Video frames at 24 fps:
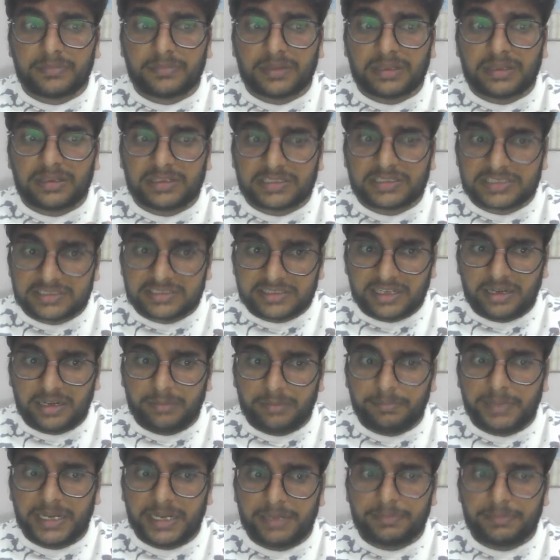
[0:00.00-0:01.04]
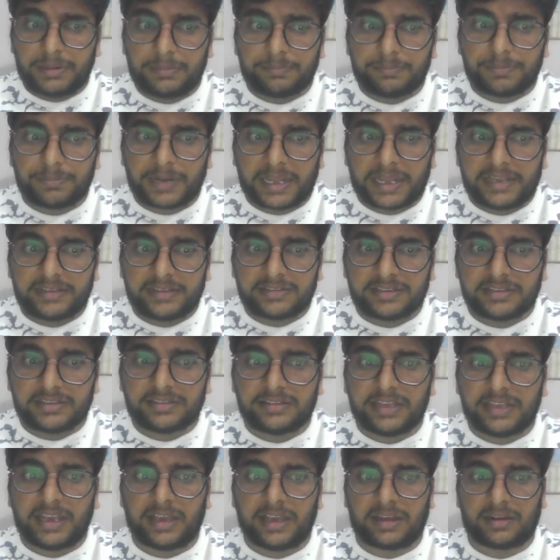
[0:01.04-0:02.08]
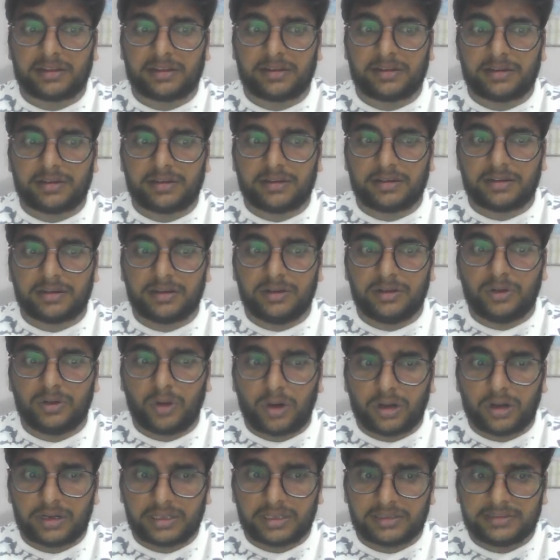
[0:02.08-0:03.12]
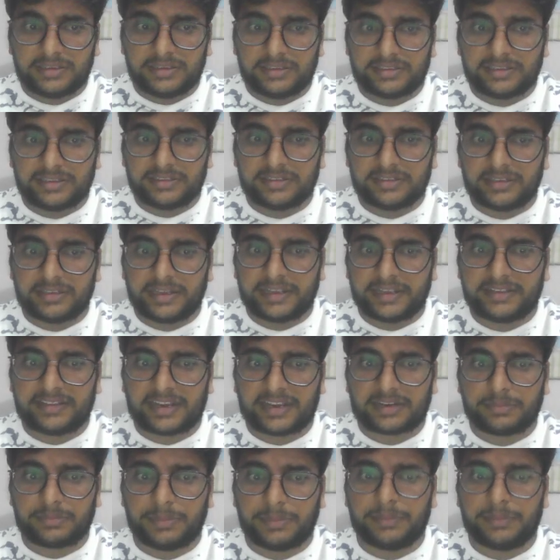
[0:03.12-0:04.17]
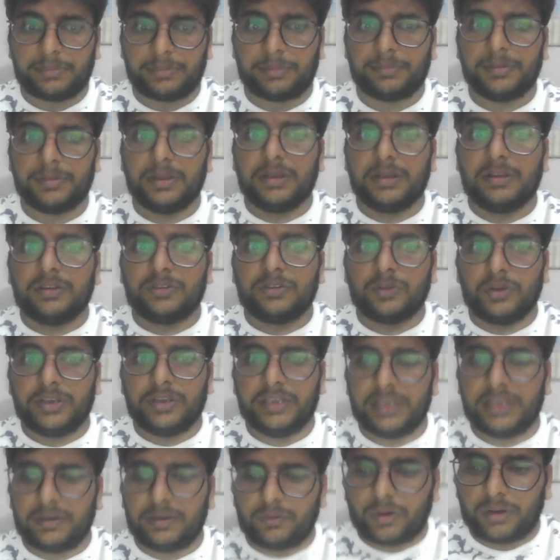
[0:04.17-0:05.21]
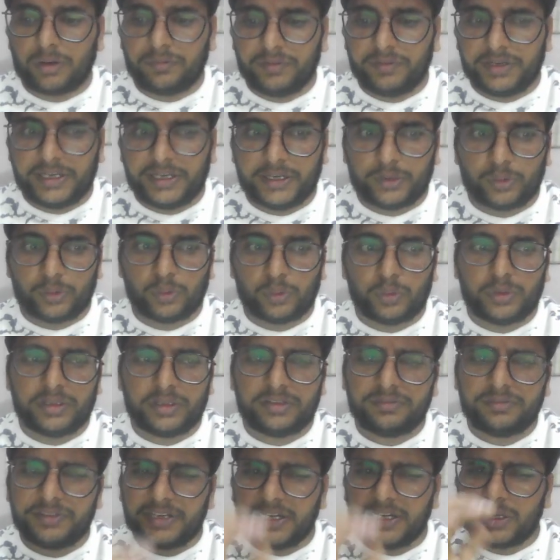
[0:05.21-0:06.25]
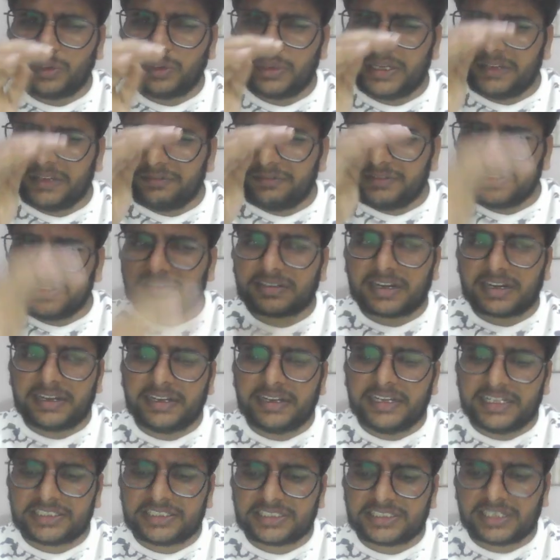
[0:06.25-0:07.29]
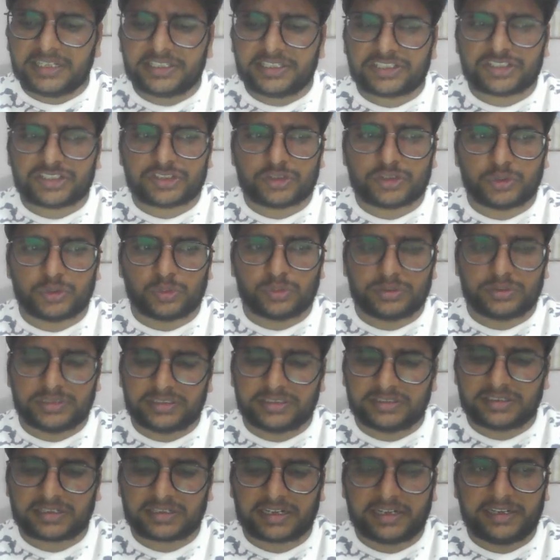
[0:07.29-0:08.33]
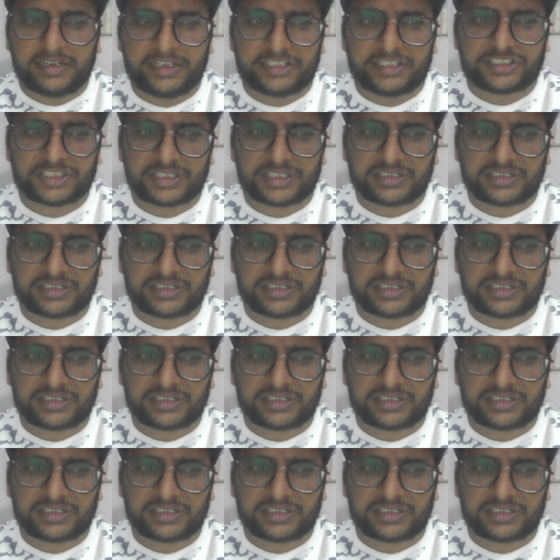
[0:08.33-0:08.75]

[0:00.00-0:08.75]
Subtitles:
still minimum price is there, not this is the exact minimum. So here what we need to do is, we need to, if this condition is true, this is a condition